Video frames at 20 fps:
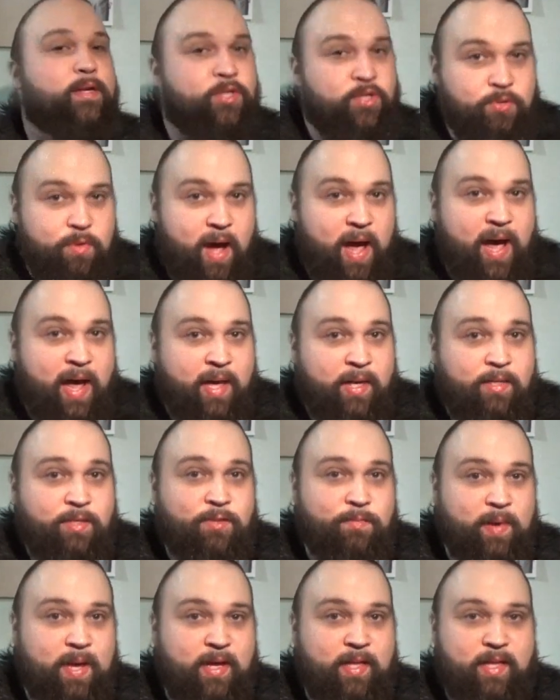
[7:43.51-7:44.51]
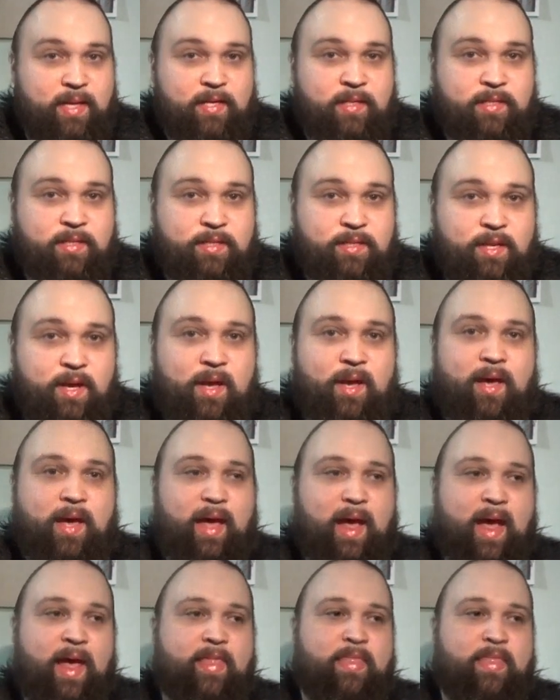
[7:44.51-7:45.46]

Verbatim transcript: I'm gonna try to make this,"